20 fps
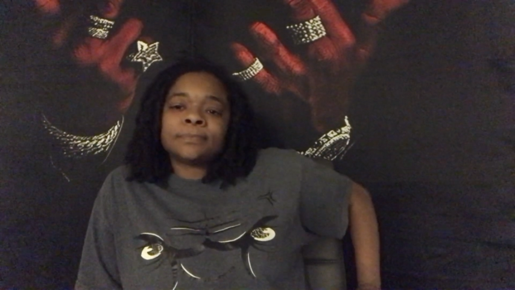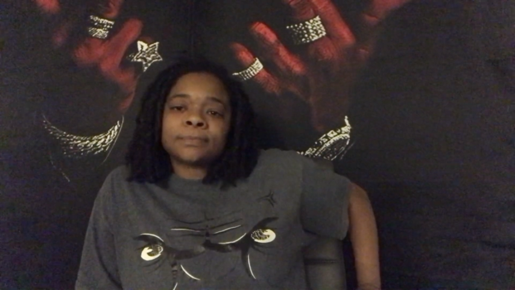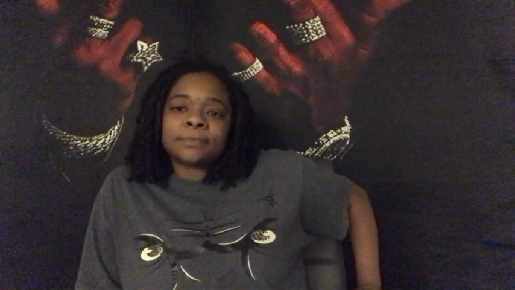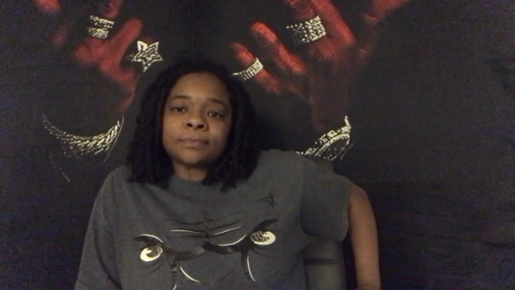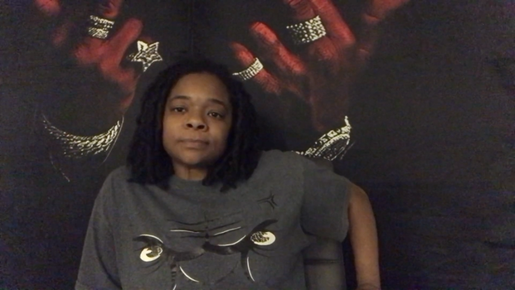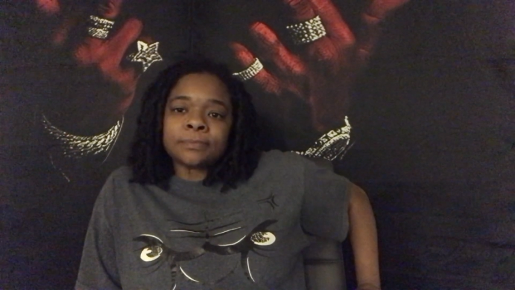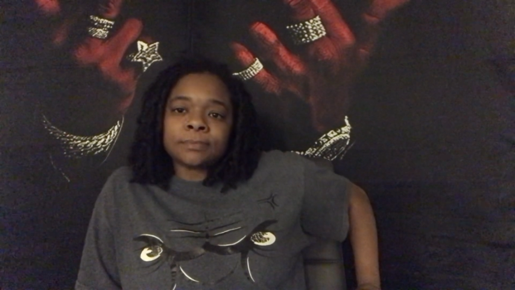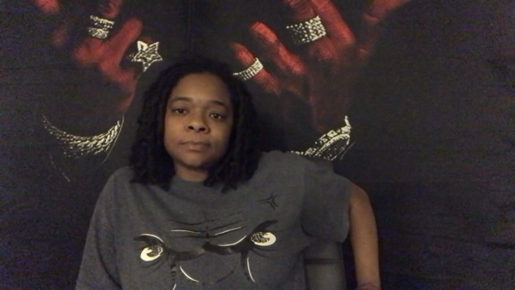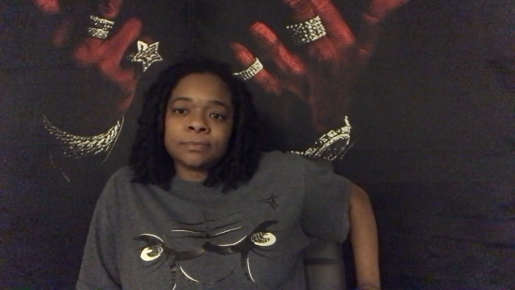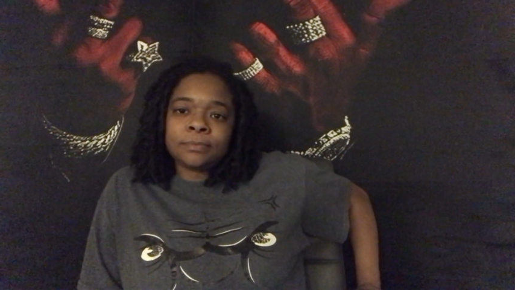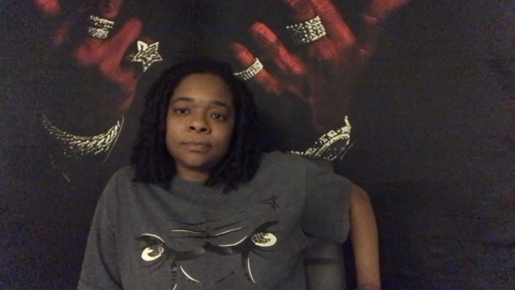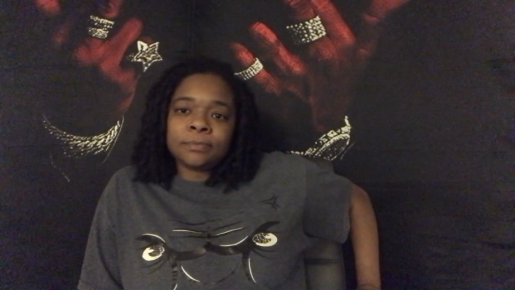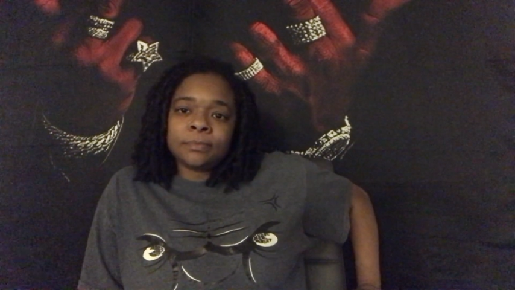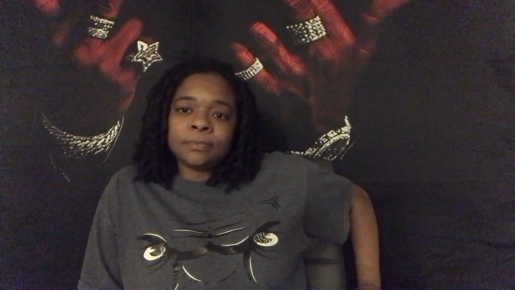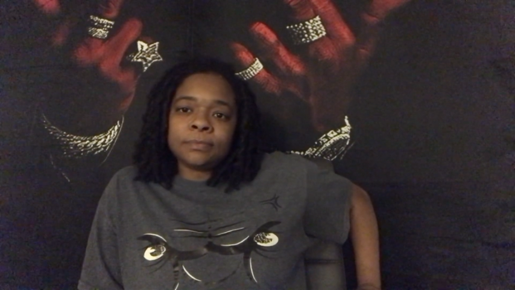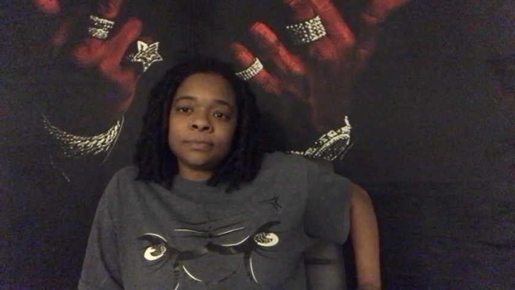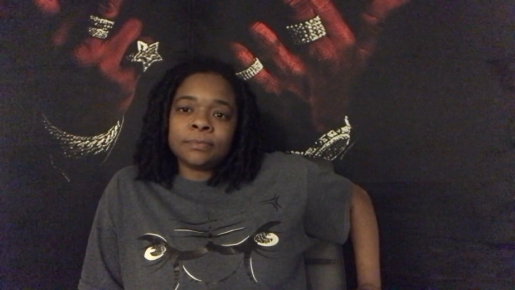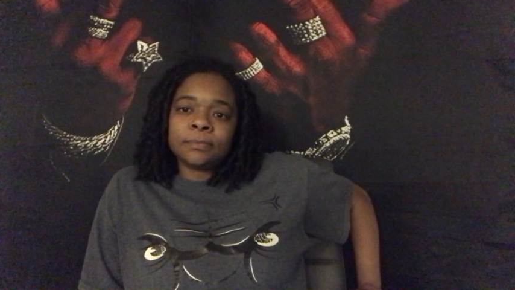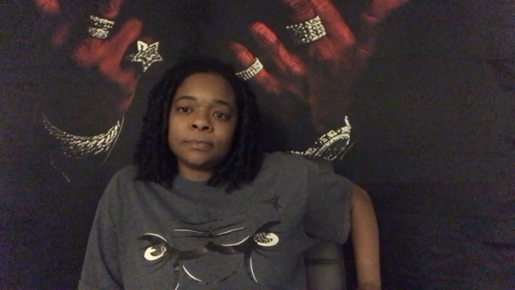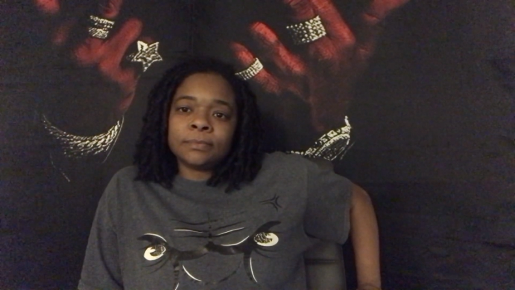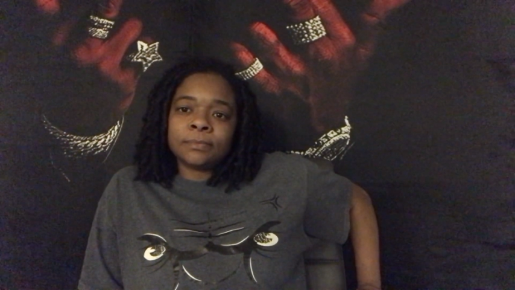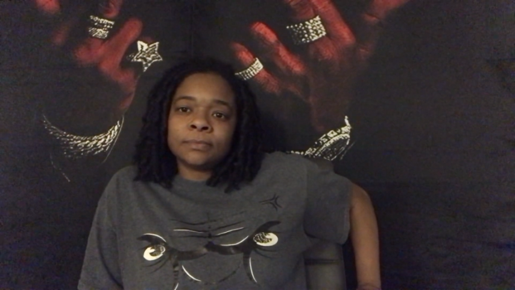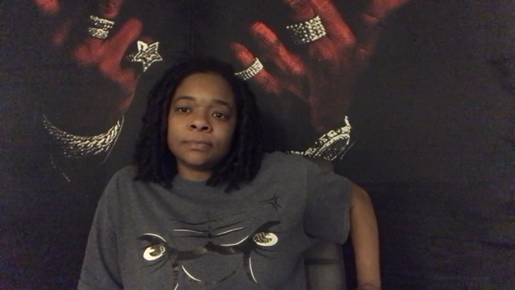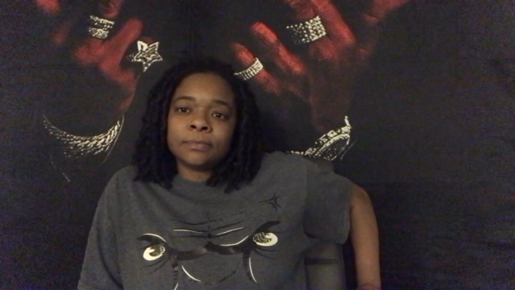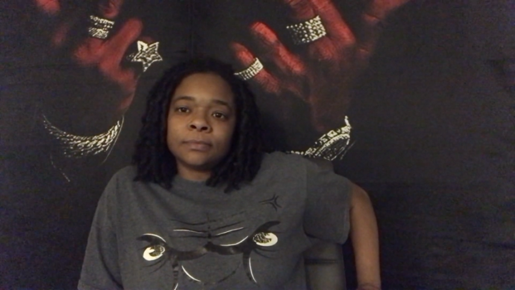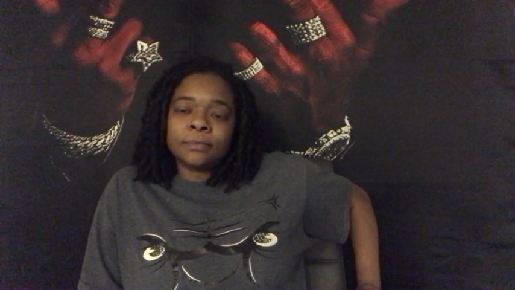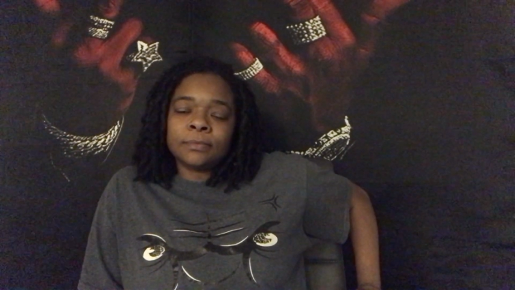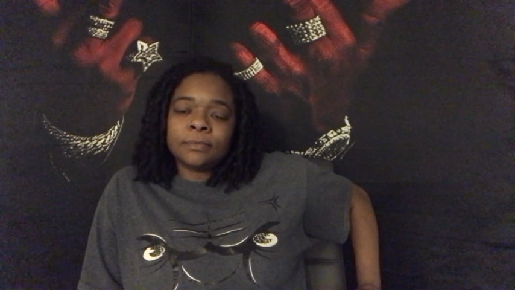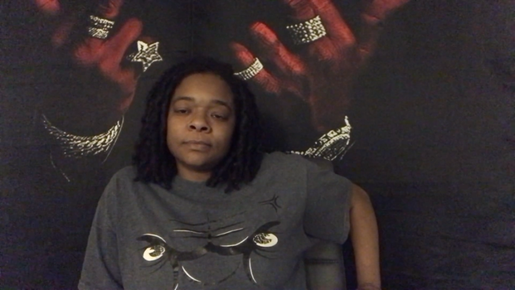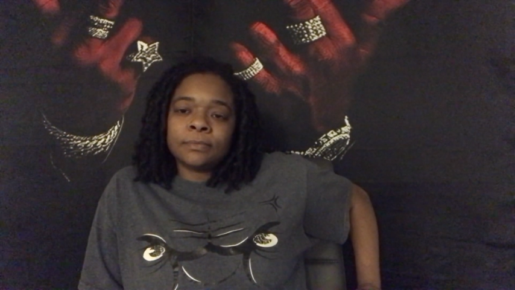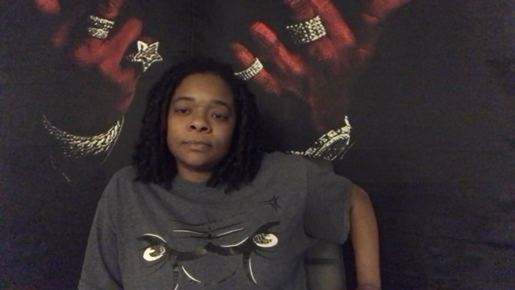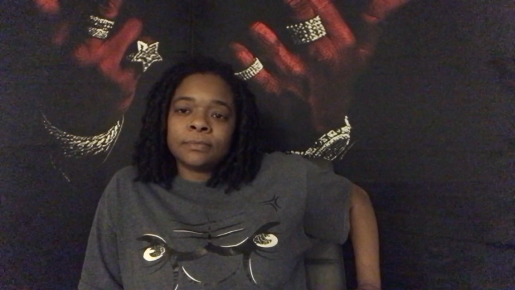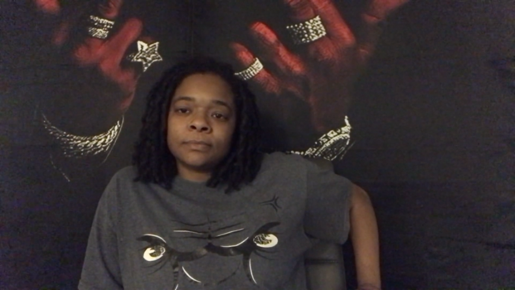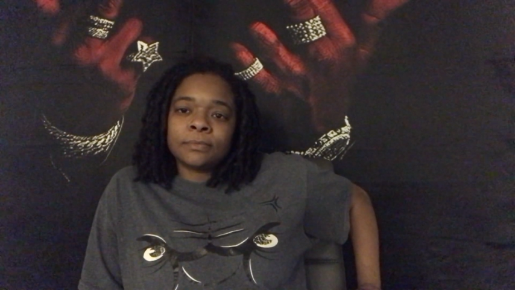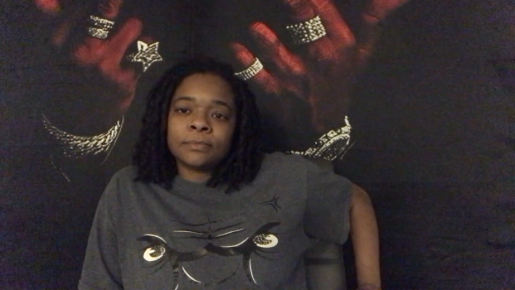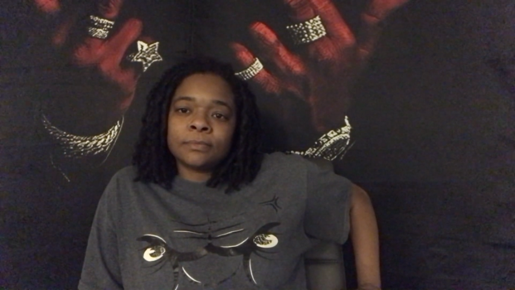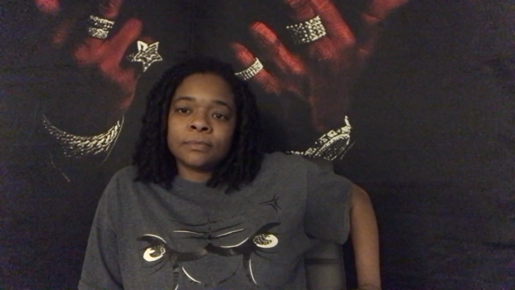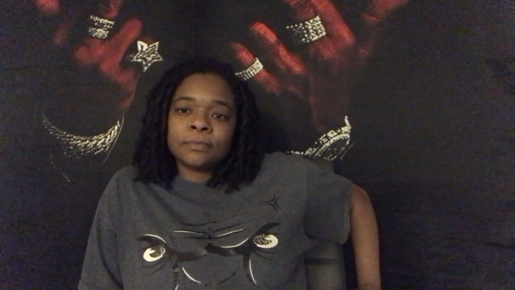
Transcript: No one is speaking in this clip.